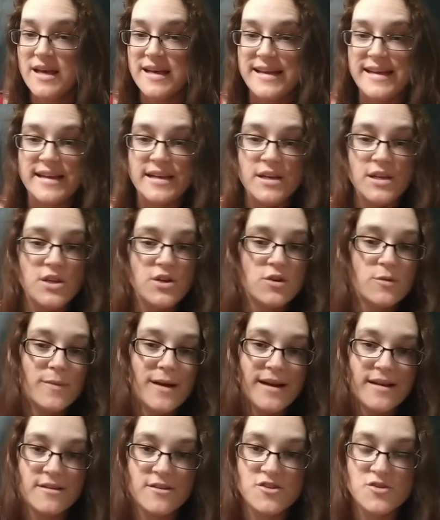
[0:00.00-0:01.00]
Again, your
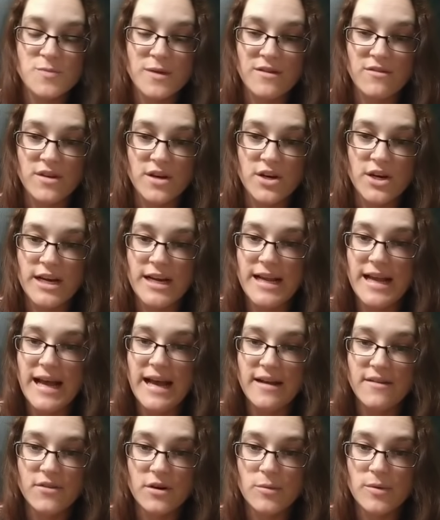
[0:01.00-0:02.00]
mileage may vary.
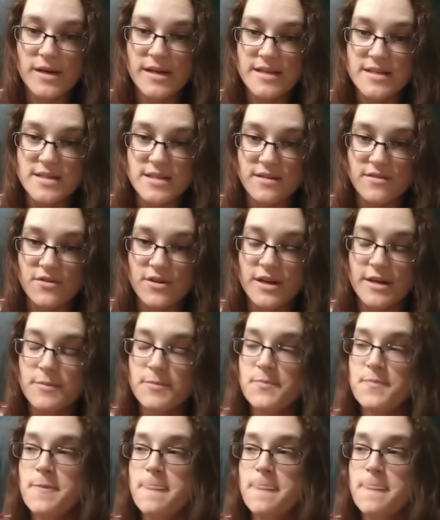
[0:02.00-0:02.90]
Everybody's different.